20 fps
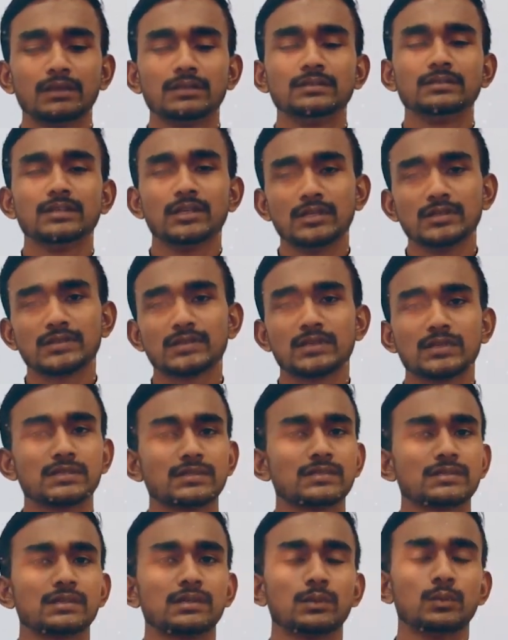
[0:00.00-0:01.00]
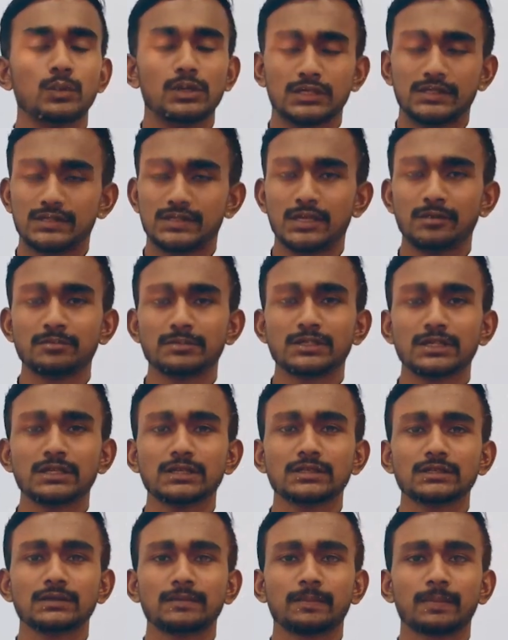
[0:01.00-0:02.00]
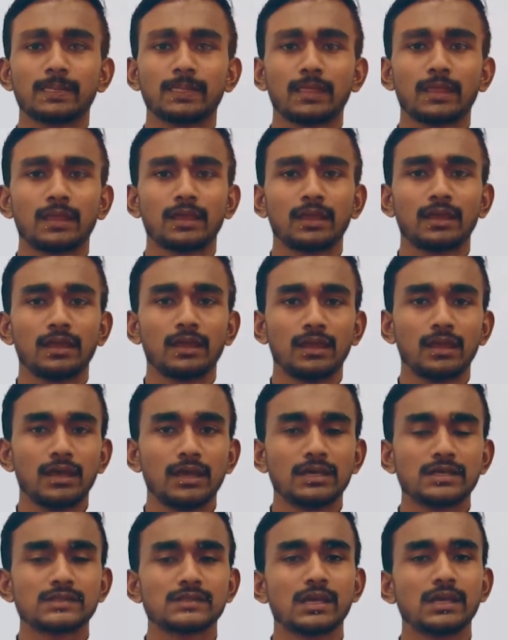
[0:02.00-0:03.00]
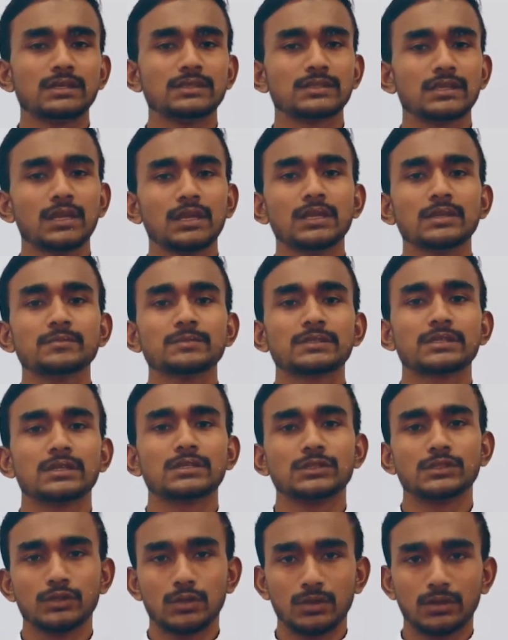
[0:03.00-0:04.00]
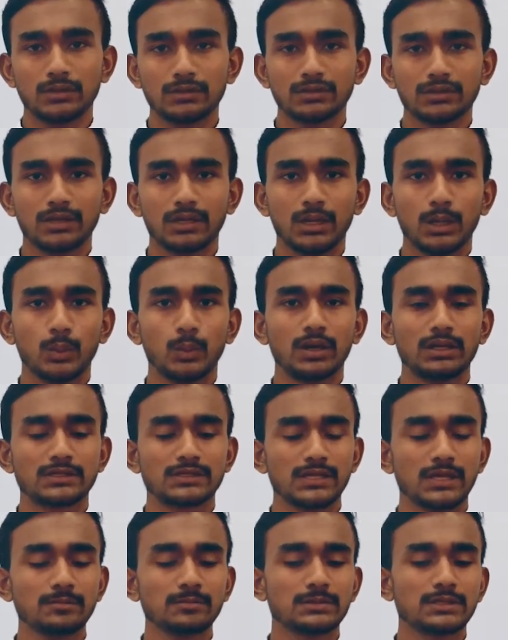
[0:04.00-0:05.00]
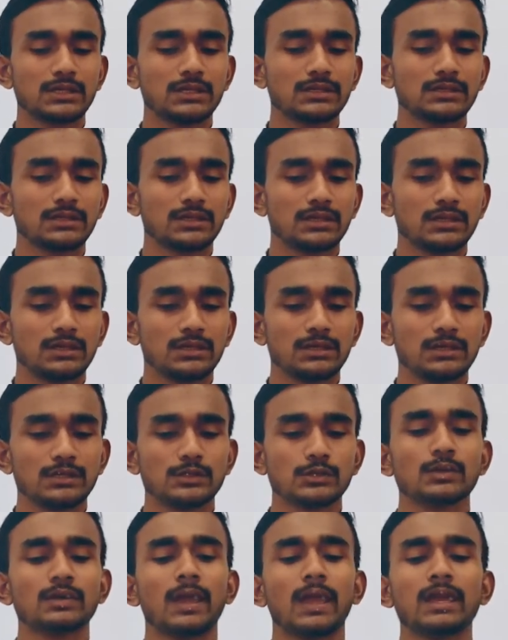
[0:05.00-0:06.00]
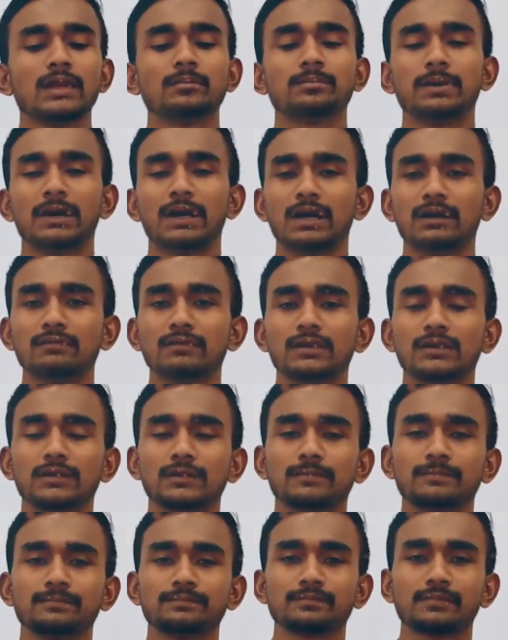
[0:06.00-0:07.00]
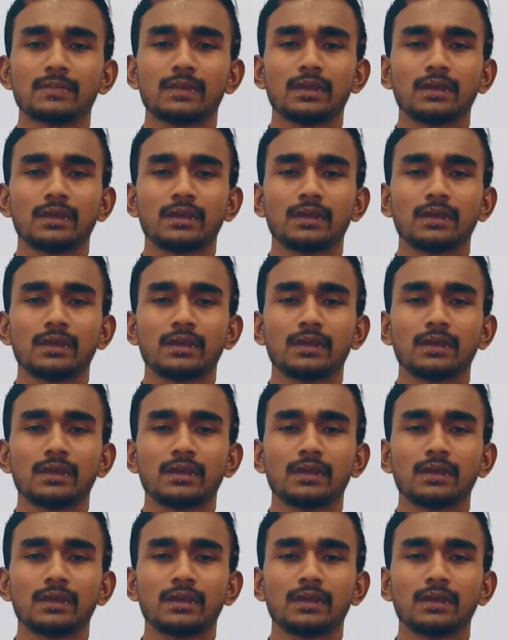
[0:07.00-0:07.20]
Jesus was tempted. St. James and John were tempted to gain power.